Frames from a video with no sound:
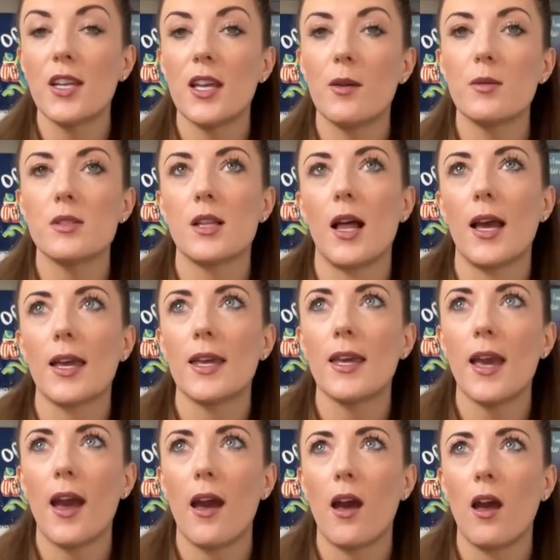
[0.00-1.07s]
He was like,
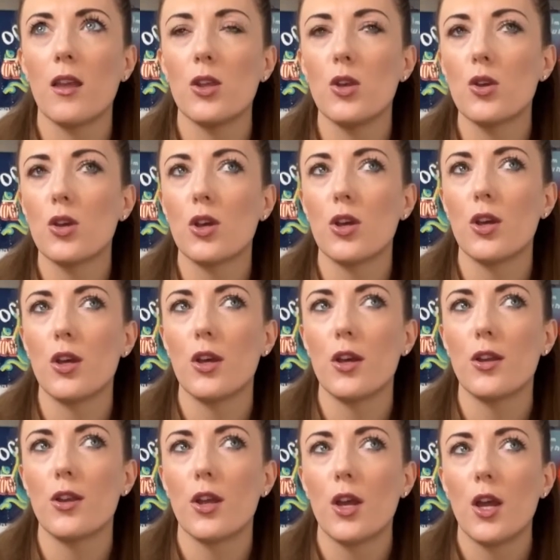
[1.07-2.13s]
yeah, you could